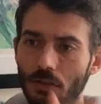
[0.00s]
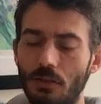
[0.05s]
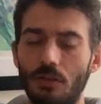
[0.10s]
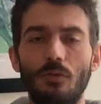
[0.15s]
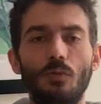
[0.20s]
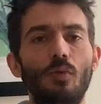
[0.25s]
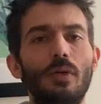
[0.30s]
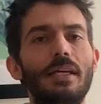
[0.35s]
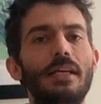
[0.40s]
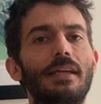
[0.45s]

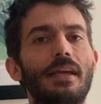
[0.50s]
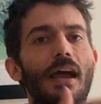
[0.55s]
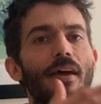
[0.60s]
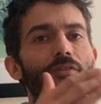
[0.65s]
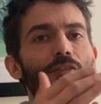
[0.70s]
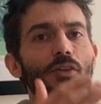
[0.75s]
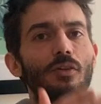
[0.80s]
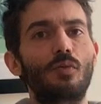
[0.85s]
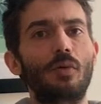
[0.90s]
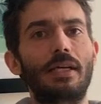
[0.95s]
week
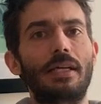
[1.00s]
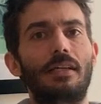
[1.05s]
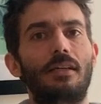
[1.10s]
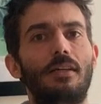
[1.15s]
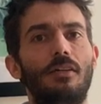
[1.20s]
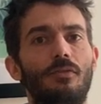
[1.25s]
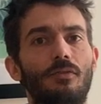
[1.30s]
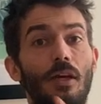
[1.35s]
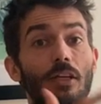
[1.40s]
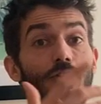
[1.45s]
after
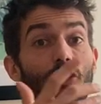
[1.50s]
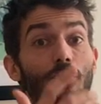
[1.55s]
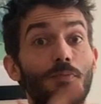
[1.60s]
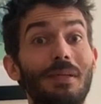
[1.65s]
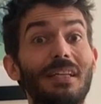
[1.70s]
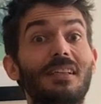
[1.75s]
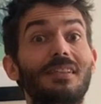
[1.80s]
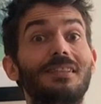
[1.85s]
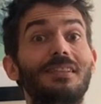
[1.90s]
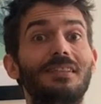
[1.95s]
week. Right? Just
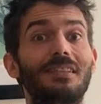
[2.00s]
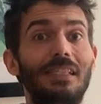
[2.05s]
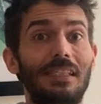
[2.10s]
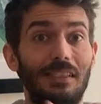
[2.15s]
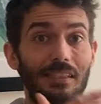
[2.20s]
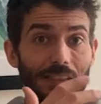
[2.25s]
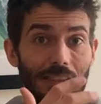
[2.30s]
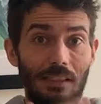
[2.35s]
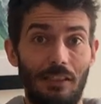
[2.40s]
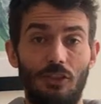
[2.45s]
be
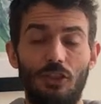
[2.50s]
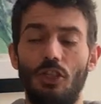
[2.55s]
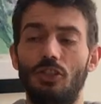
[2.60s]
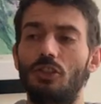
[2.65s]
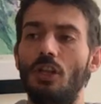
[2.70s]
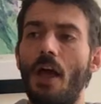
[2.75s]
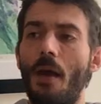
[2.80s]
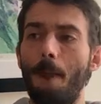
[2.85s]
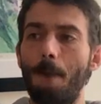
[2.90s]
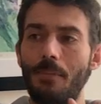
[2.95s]
consistent.
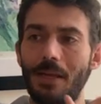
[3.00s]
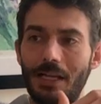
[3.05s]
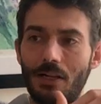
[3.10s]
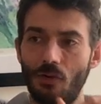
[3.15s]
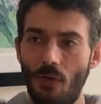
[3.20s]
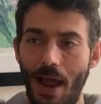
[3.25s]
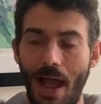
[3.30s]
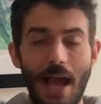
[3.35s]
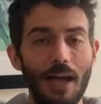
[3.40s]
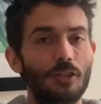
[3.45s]
Just be
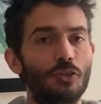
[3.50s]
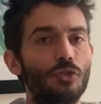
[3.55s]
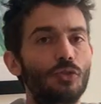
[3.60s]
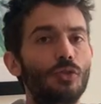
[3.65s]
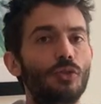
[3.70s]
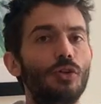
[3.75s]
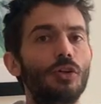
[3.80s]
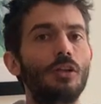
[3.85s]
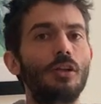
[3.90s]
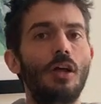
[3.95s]

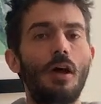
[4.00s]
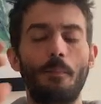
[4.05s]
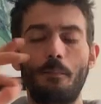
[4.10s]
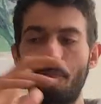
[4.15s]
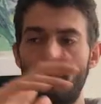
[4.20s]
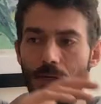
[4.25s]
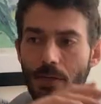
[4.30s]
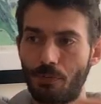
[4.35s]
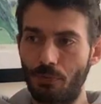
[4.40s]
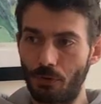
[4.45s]
gradual,
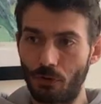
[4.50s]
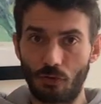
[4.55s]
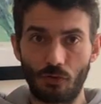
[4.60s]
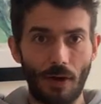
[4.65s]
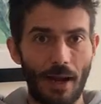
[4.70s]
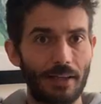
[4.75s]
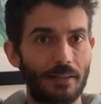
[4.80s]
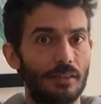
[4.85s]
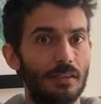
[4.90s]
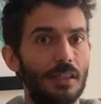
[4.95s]
be
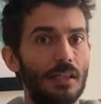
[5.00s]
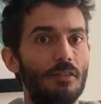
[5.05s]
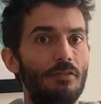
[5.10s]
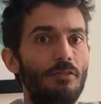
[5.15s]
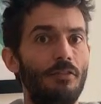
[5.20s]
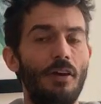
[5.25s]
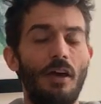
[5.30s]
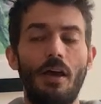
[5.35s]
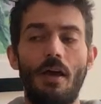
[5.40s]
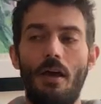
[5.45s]

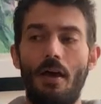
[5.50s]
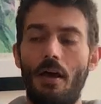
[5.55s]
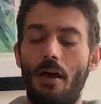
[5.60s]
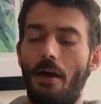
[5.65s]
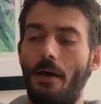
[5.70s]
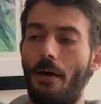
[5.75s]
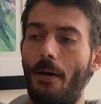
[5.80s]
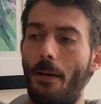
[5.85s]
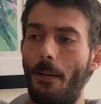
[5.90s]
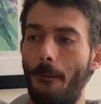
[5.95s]
progressive,
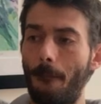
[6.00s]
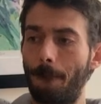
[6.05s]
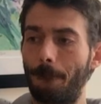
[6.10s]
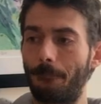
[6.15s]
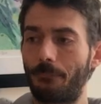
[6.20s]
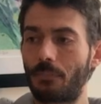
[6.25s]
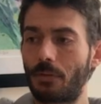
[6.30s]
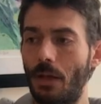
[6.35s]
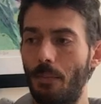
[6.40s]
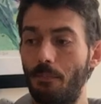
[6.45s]

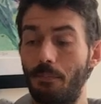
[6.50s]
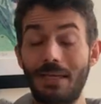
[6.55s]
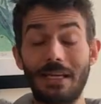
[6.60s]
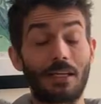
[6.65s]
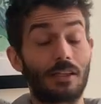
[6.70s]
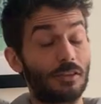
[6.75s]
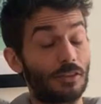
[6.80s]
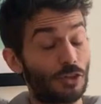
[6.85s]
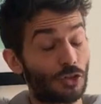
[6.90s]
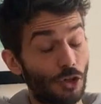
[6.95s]
um, be
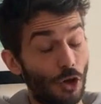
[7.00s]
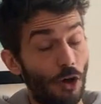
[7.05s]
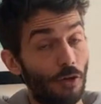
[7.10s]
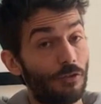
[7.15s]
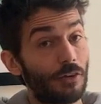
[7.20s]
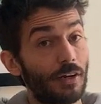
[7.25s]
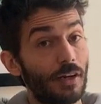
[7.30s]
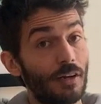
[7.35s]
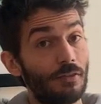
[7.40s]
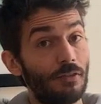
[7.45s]

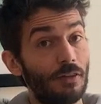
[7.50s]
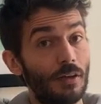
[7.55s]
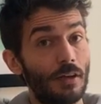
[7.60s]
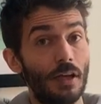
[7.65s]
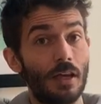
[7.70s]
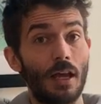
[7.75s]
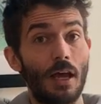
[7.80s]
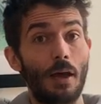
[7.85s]
conservative.